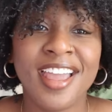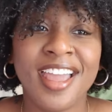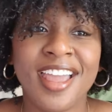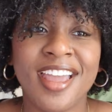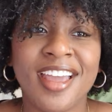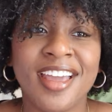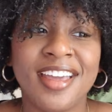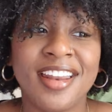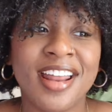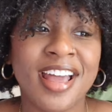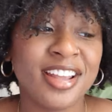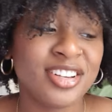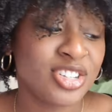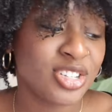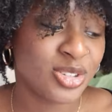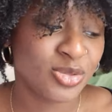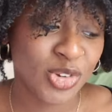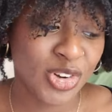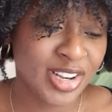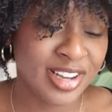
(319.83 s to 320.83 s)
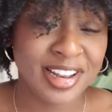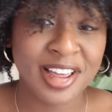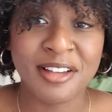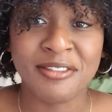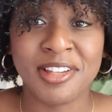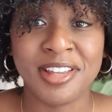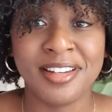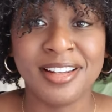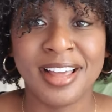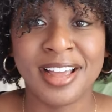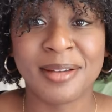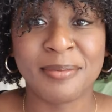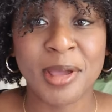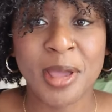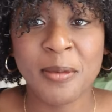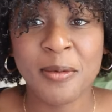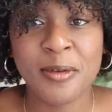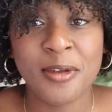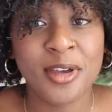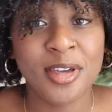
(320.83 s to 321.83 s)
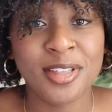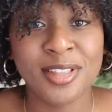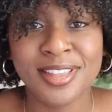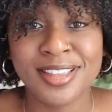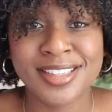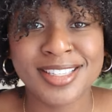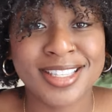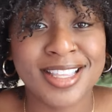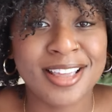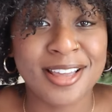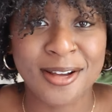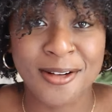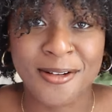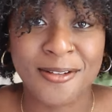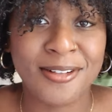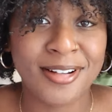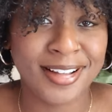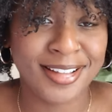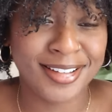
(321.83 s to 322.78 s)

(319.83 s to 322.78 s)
And I just really love it. Like, baby oil is the GOAT.